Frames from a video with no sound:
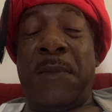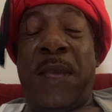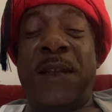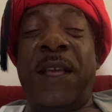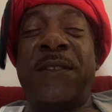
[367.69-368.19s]

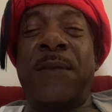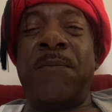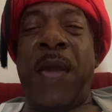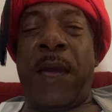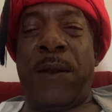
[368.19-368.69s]
It doesn't
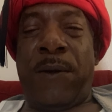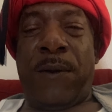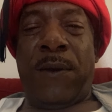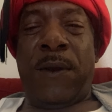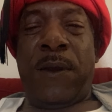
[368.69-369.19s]

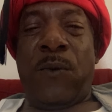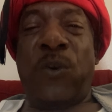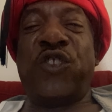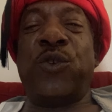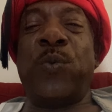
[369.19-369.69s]
matter
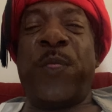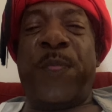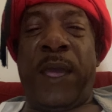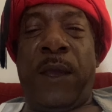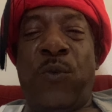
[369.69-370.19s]
what you
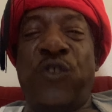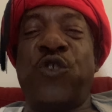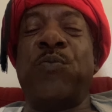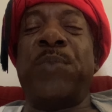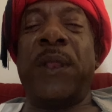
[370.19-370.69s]
think, what
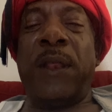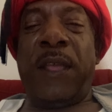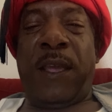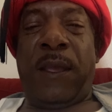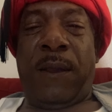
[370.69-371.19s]
you
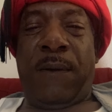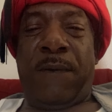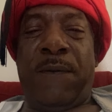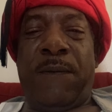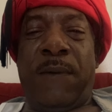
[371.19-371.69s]
believe.
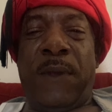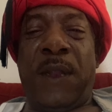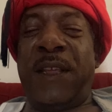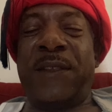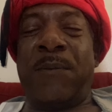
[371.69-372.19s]

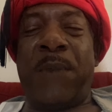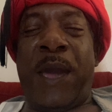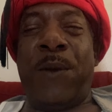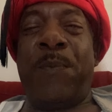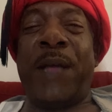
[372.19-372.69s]
It doesn't
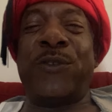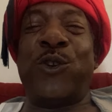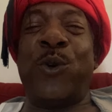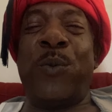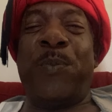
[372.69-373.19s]
matter about
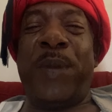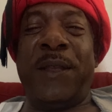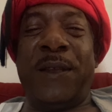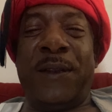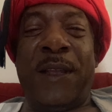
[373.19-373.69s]
your
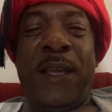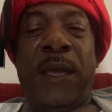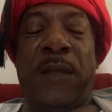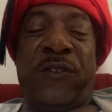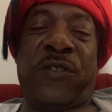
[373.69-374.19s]
opinion.
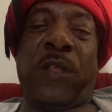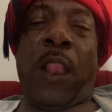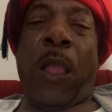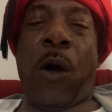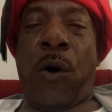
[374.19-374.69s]
It's the
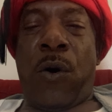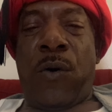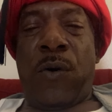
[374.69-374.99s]
law.